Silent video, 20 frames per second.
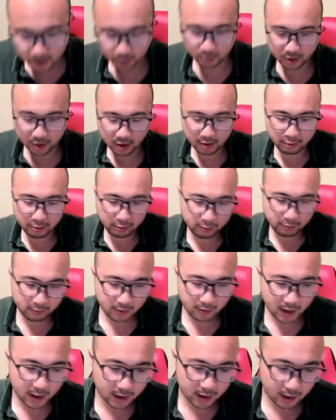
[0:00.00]
which I
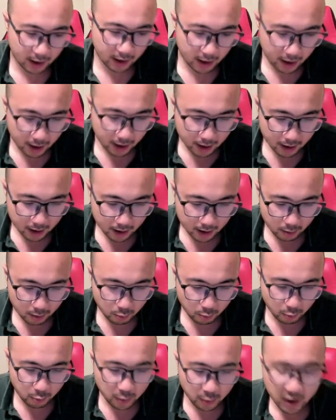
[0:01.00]
find
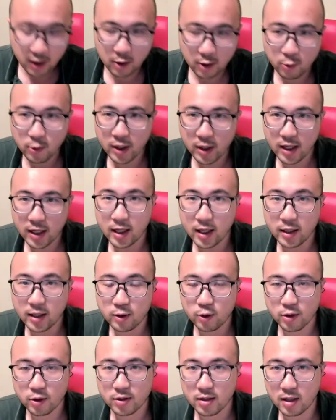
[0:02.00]
really
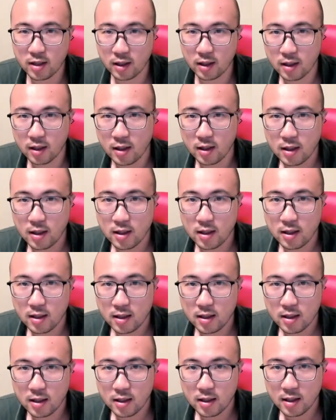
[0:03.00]
interesting.
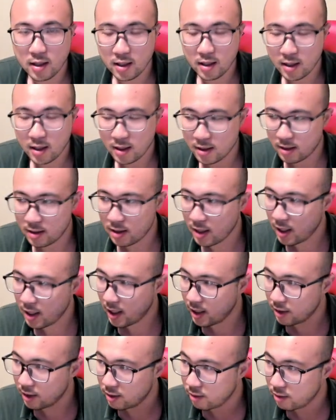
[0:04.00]
Is
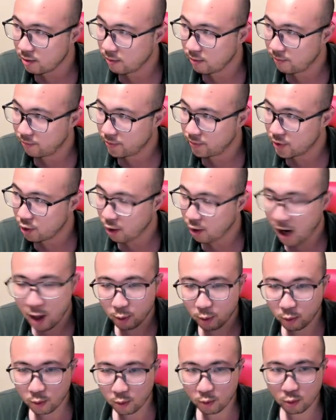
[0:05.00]
that so?
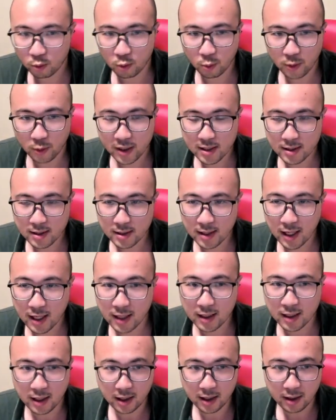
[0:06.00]
How do we
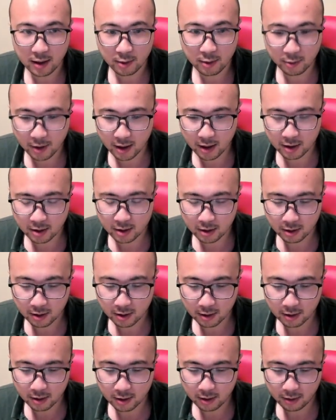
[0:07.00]
study, right?
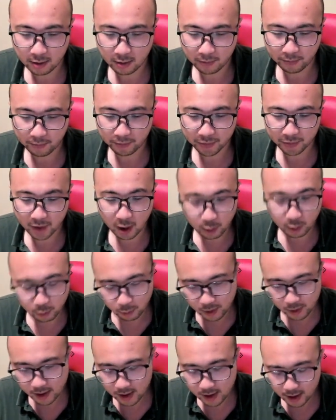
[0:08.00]
How do
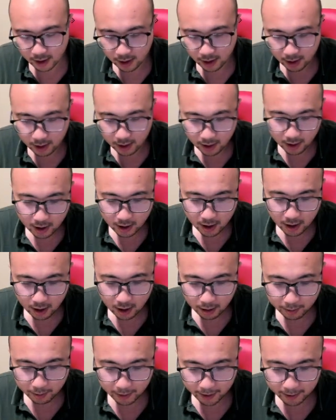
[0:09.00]
we study?
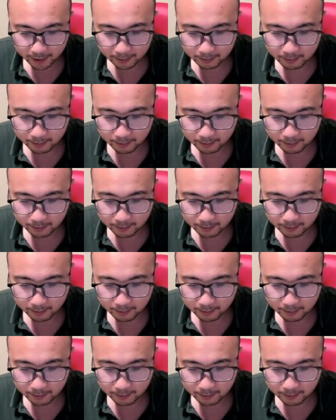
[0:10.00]
I mean,